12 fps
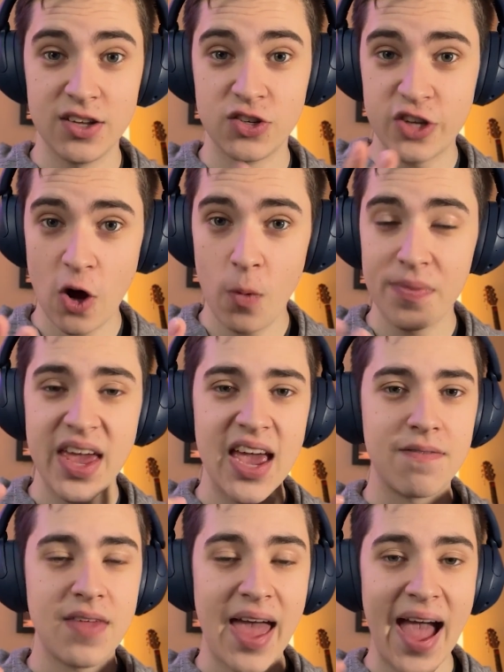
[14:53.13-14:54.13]
So
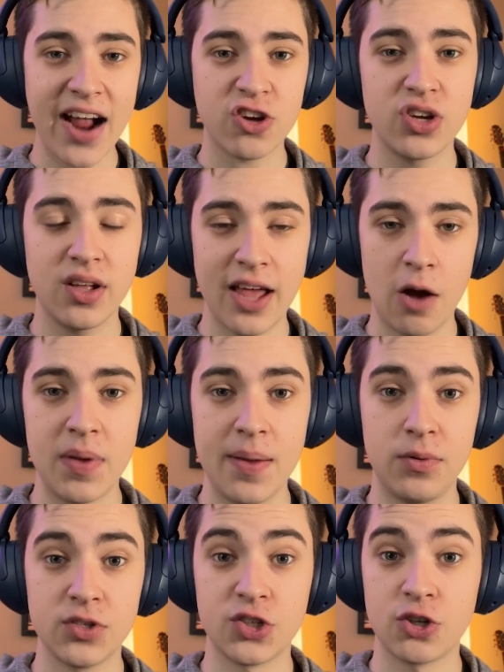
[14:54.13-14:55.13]
if they actually allow
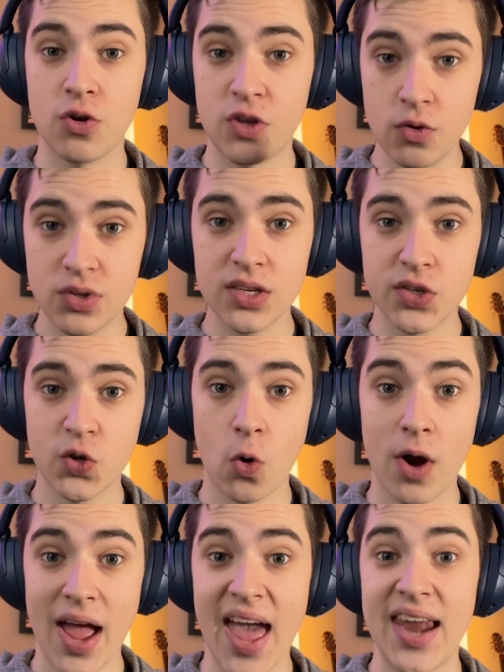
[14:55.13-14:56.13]
people to start using
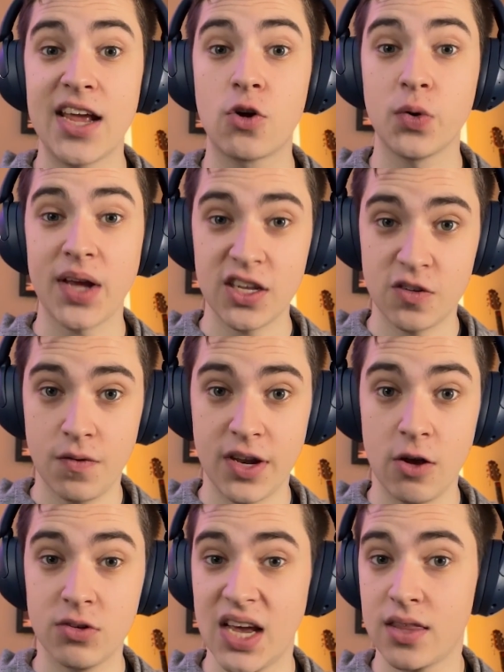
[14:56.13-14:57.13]
Sora and it creates
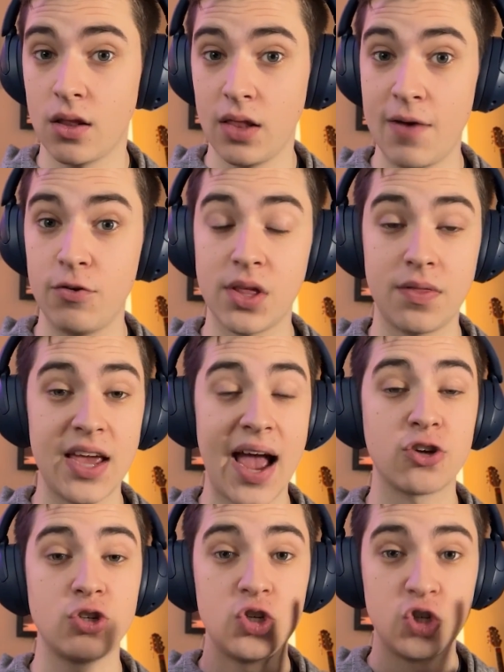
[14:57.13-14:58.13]
videos at the level that they
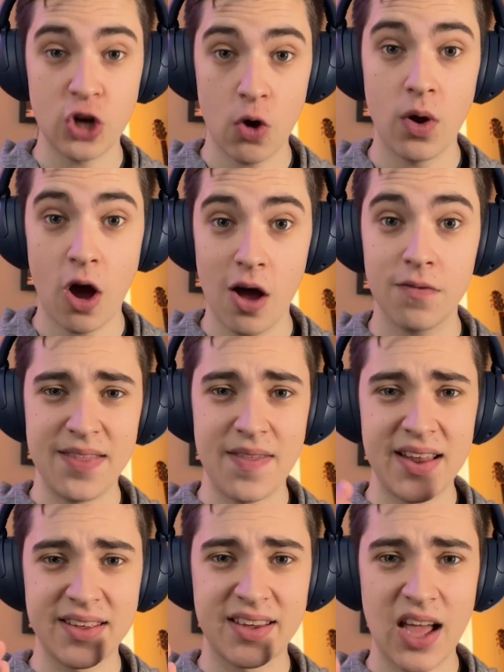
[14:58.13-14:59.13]
actually showed off,
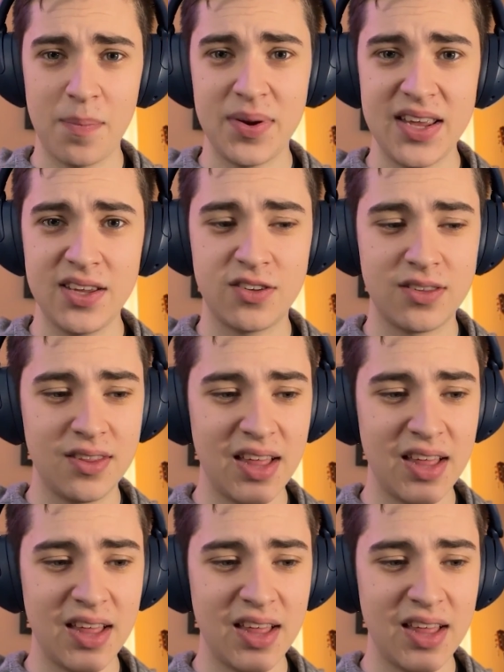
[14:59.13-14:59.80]
then companies